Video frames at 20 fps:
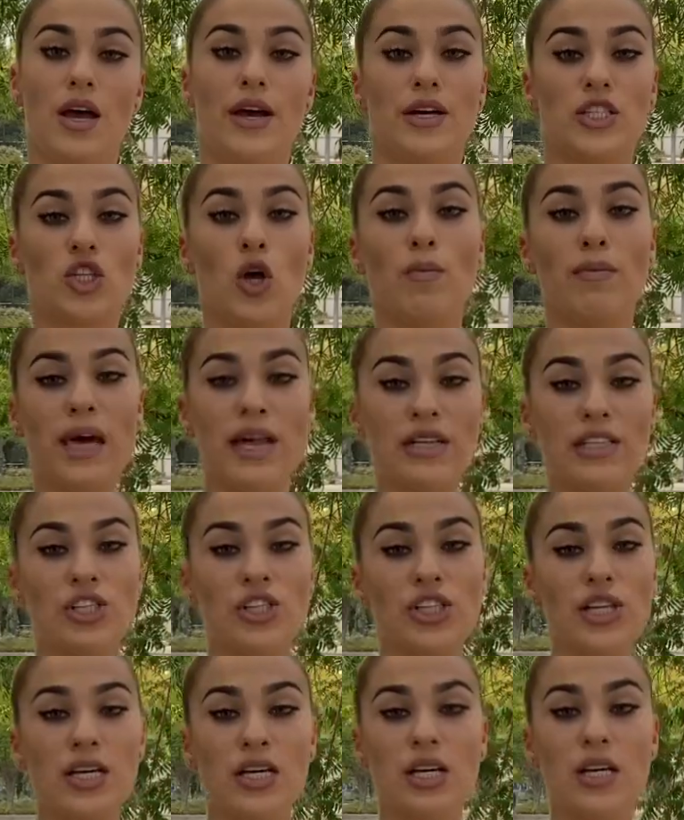So
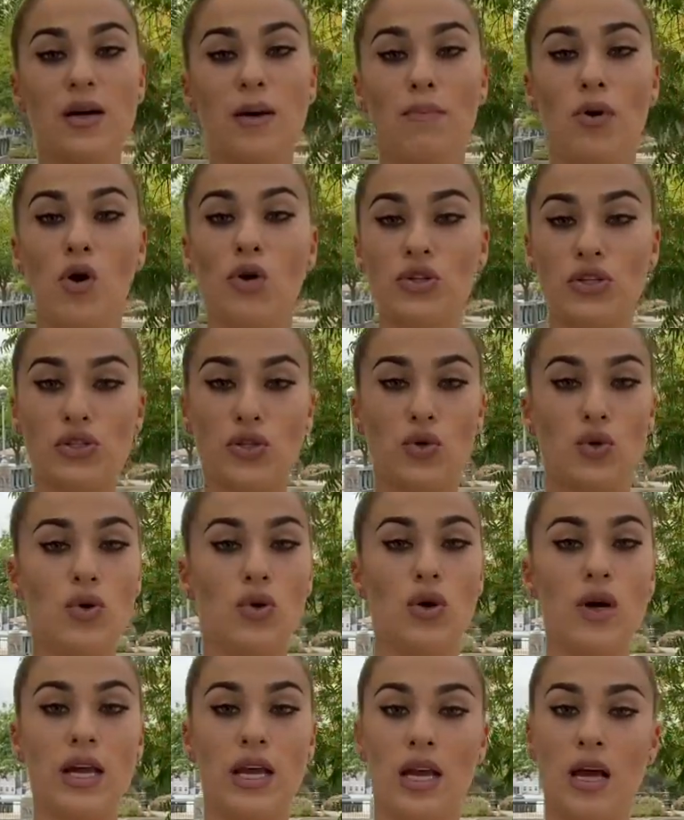managing both
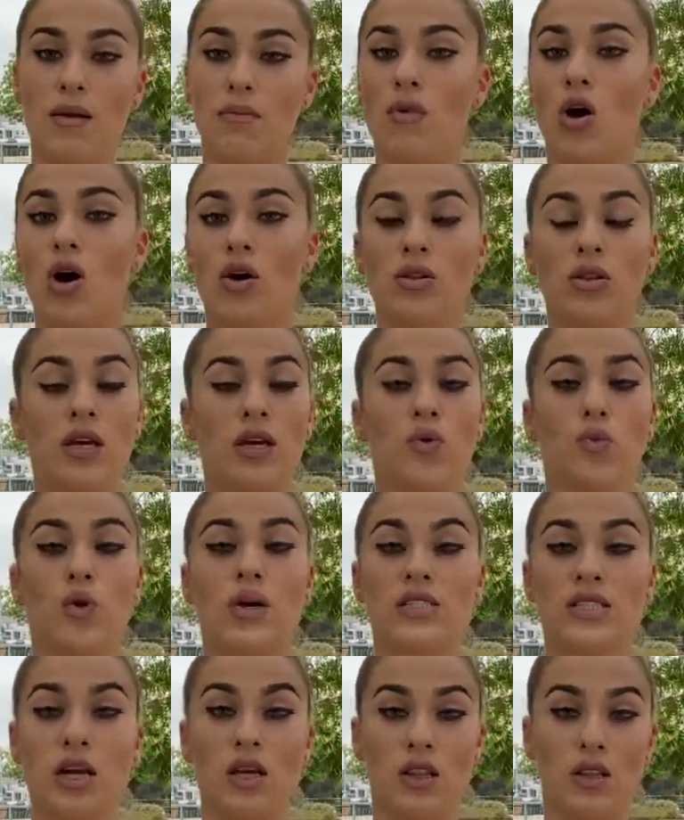school and modeling
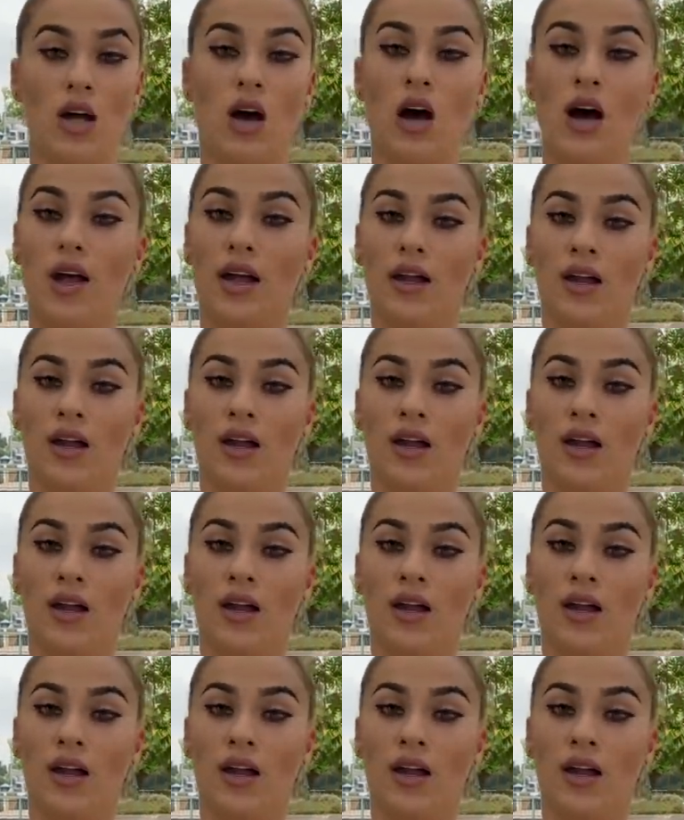was a lot.